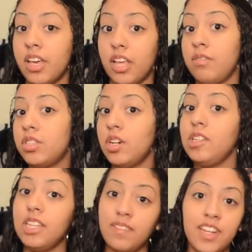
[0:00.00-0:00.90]
If so,
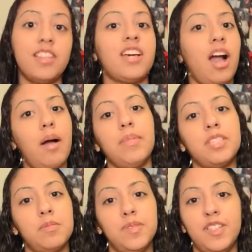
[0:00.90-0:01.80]
leave it in the
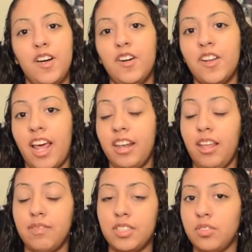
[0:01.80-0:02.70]
comments below and I'd
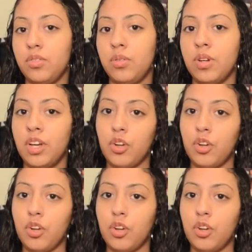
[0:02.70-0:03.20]
love to